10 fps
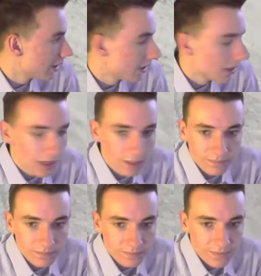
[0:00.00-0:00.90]

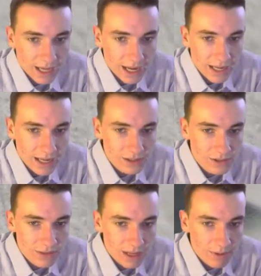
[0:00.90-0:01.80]
I can't
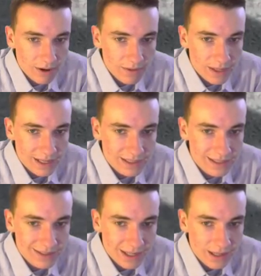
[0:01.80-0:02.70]
do that part of it.
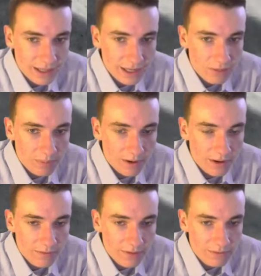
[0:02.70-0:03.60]
There's like a little
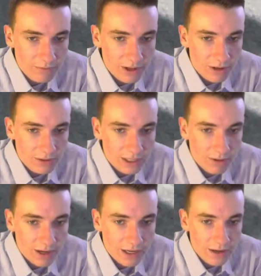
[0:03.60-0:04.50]
part of it where it goes like
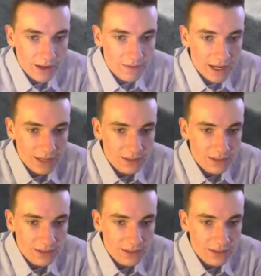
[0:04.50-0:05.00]
right here, and then